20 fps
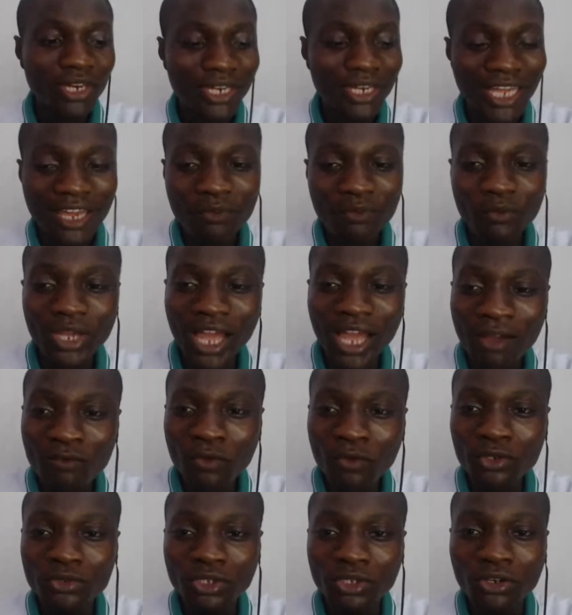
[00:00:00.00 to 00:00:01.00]
Then we have
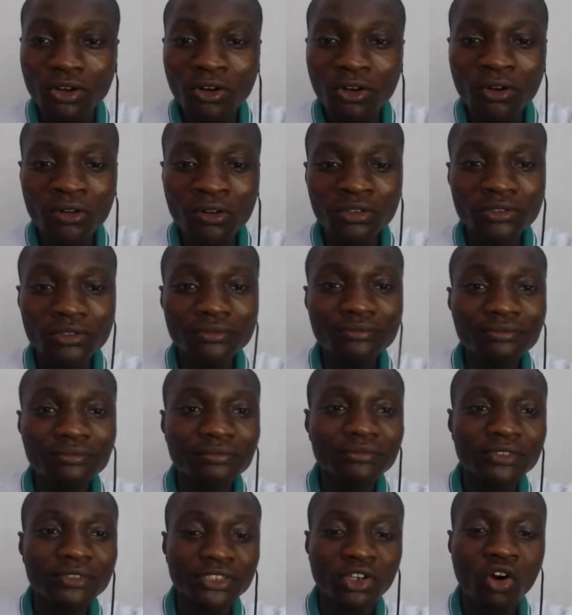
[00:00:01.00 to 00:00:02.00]
what we call
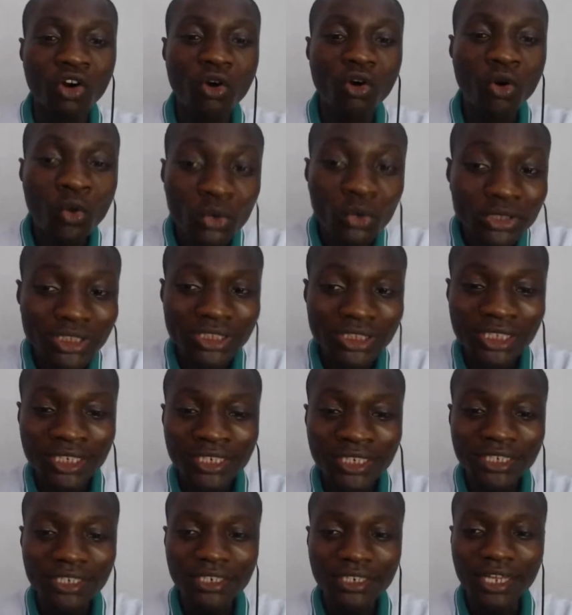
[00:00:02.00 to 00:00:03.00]
your
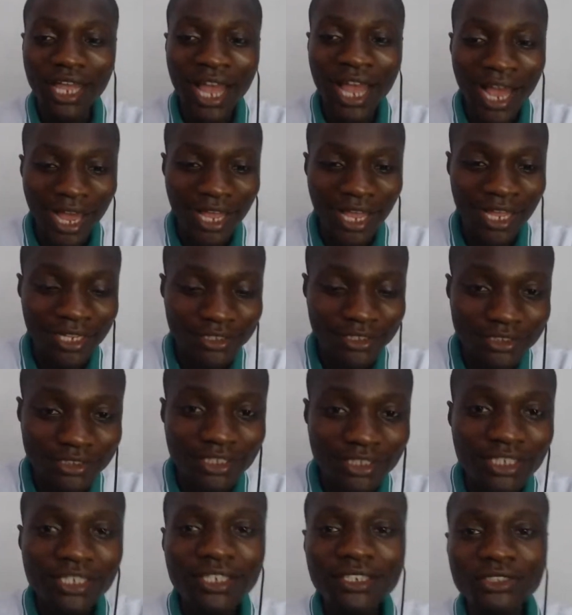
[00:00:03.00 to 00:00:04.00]
hosting account.
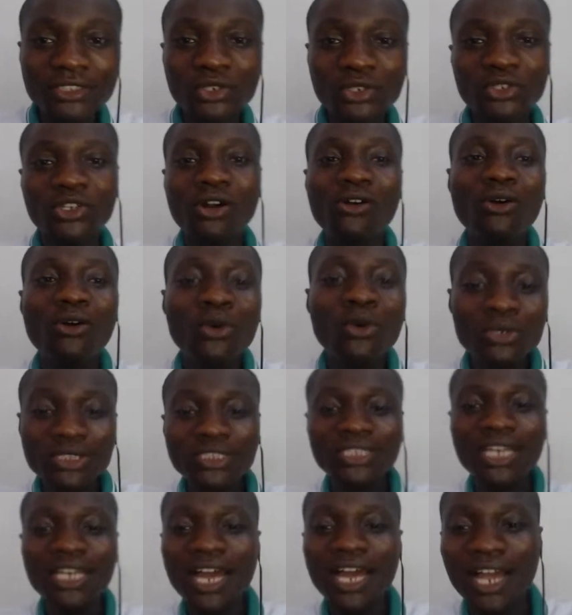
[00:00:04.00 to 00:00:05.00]
So your
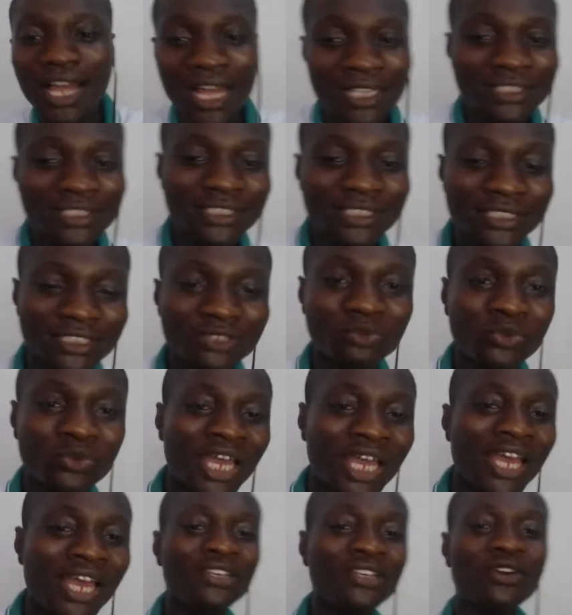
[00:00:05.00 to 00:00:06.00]
hosting account is
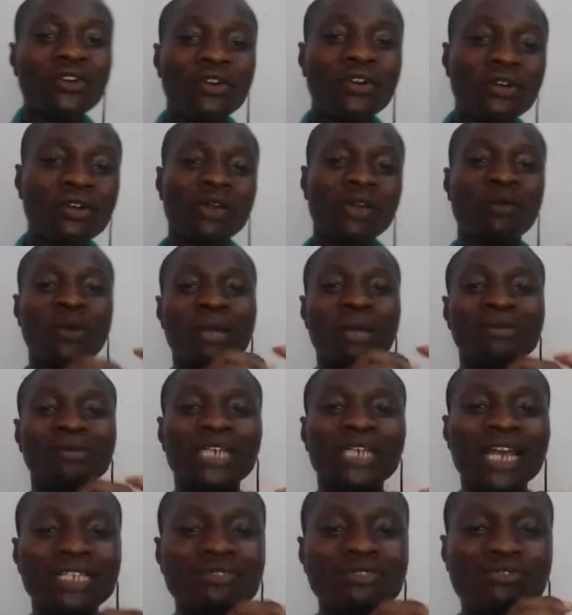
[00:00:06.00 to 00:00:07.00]
where your
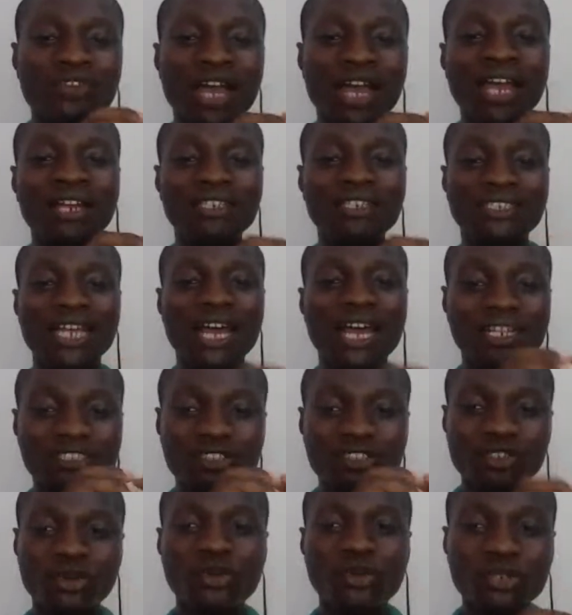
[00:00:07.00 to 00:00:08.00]
website files are
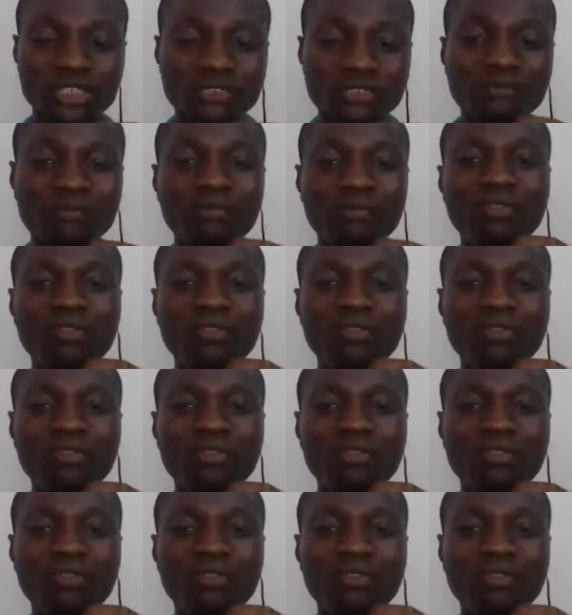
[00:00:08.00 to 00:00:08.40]
stored.